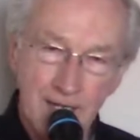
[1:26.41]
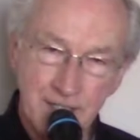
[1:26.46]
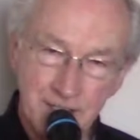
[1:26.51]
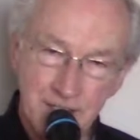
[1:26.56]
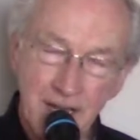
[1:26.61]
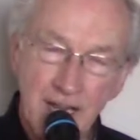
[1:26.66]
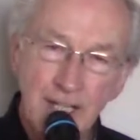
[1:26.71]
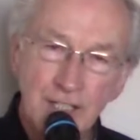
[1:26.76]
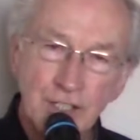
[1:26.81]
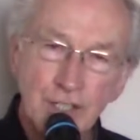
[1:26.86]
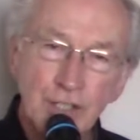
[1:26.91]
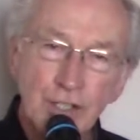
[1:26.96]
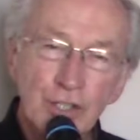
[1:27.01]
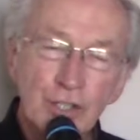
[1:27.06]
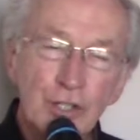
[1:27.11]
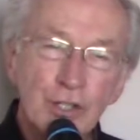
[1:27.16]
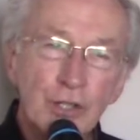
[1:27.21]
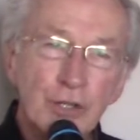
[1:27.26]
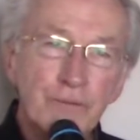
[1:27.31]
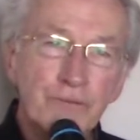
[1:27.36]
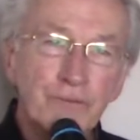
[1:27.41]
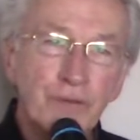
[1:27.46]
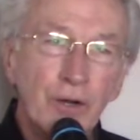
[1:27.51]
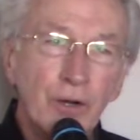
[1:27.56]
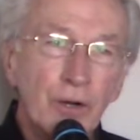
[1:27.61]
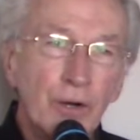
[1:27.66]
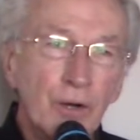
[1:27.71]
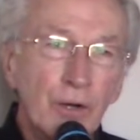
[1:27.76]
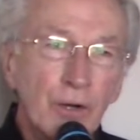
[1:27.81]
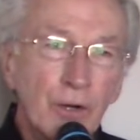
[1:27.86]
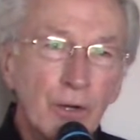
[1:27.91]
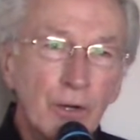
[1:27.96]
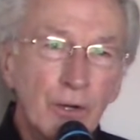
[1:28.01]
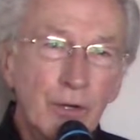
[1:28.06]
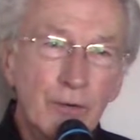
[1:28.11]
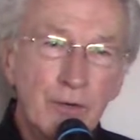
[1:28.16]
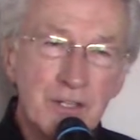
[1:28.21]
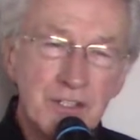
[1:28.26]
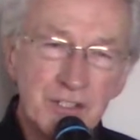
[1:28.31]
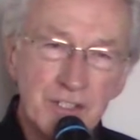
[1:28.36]
Take you
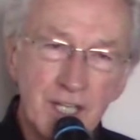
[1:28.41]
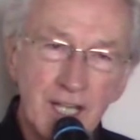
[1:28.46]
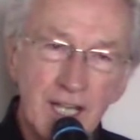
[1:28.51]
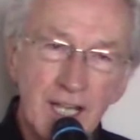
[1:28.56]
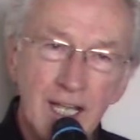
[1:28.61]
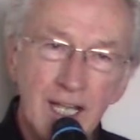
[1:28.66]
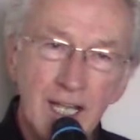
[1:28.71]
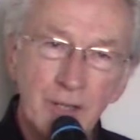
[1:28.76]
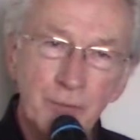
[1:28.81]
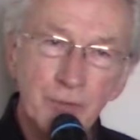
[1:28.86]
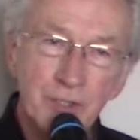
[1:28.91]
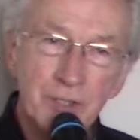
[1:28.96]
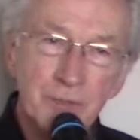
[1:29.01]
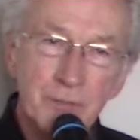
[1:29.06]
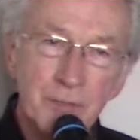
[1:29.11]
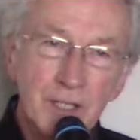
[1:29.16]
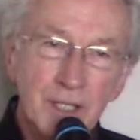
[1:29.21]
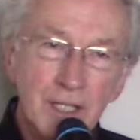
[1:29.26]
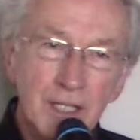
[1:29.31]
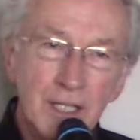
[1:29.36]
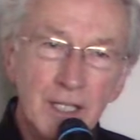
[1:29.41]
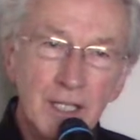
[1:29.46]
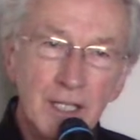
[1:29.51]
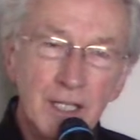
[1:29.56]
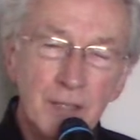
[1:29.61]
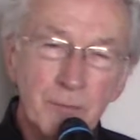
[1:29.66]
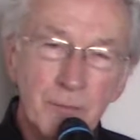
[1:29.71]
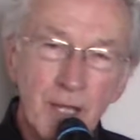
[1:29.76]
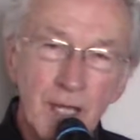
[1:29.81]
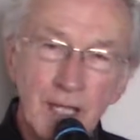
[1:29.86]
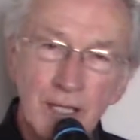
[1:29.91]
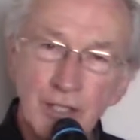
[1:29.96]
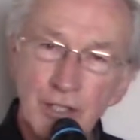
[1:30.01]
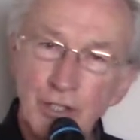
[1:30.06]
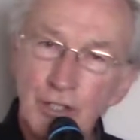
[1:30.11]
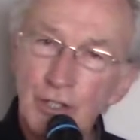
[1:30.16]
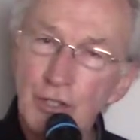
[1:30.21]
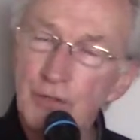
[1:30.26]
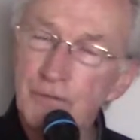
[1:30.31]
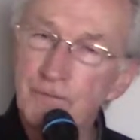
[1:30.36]
for a sail with me, make
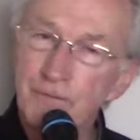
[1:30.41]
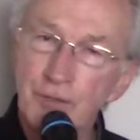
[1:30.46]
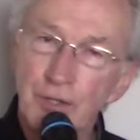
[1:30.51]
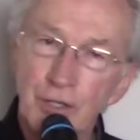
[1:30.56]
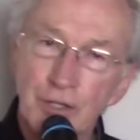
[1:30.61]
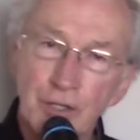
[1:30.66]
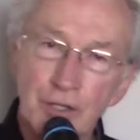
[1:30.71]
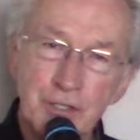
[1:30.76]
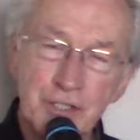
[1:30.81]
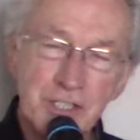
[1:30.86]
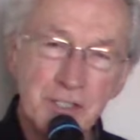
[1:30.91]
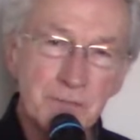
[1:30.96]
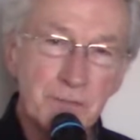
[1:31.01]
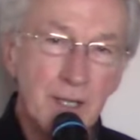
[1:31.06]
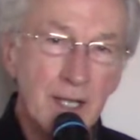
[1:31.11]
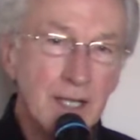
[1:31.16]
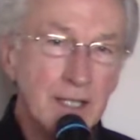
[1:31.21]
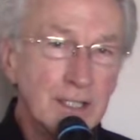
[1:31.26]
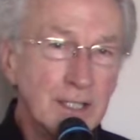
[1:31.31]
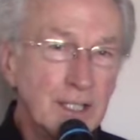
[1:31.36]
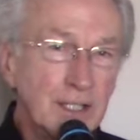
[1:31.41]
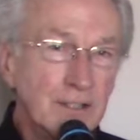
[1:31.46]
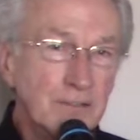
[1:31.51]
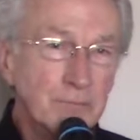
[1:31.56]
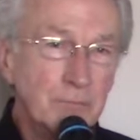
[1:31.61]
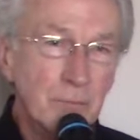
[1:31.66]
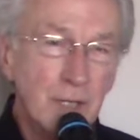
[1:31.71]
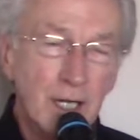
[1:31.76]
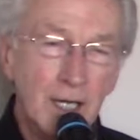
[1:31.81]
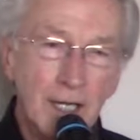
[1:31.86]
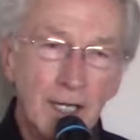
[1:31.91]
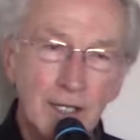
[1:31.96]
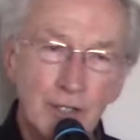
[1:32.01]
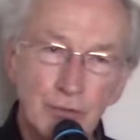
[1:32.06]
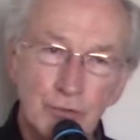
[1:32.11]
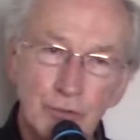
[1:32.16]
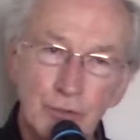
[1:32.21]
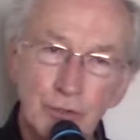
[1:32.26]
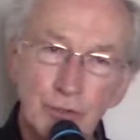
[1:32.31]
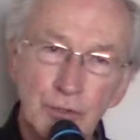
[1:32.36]
you first mate of my
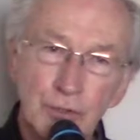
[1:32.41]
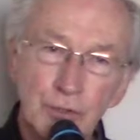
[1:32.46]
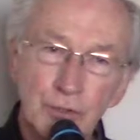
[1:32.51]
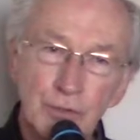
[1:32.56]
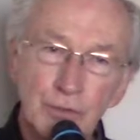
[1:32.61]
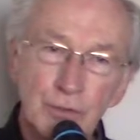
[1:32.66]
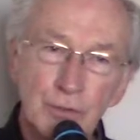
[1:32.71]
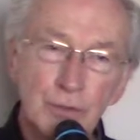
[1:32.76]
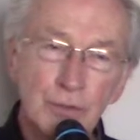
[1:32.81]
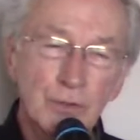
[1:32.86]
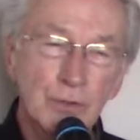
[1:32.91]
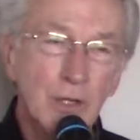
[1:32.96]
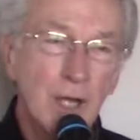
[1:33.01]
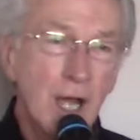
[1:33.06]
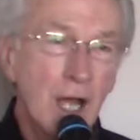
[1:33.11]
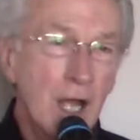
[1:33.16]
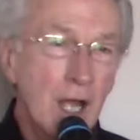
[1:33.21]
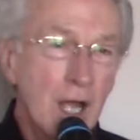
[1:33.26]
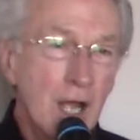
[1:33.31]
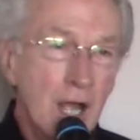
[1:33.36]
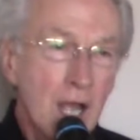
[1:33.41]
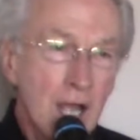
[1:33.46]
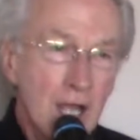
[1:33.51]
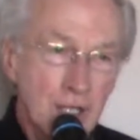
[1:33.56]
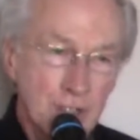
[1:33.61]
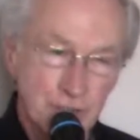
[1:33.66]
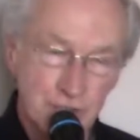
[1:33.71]
crew.